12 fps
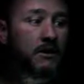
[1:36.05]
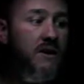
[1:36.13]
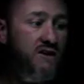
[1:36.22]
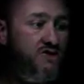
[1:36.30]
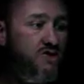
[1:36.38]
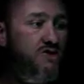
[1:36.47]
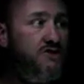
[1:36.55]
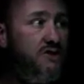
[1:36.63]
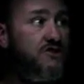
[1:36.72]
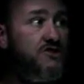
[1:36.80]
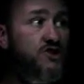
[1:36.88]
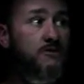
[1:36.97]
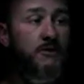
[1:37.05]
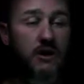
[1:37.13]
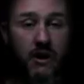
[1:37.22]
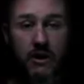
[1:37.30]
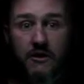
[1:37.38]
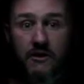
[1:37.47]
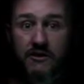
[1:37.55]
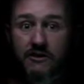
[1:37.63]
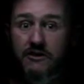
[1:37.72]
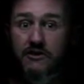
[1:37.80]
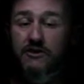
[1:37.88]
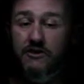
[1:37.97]
As soon as I determine though that this
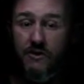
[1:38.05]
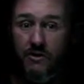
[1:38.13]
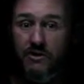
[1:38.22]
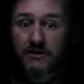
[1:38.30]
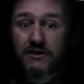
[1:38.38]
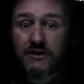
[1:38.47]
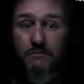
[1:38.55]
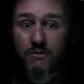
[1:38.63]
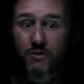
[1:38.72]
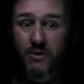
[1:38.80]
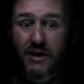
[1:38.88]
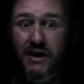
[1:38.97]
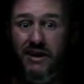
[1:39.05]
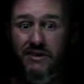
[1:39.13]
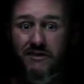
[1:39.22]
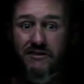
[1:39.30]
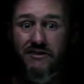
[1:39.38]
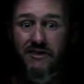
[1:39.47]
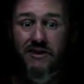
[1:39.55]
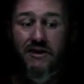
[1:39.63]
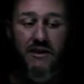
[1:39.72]
is just not a simple case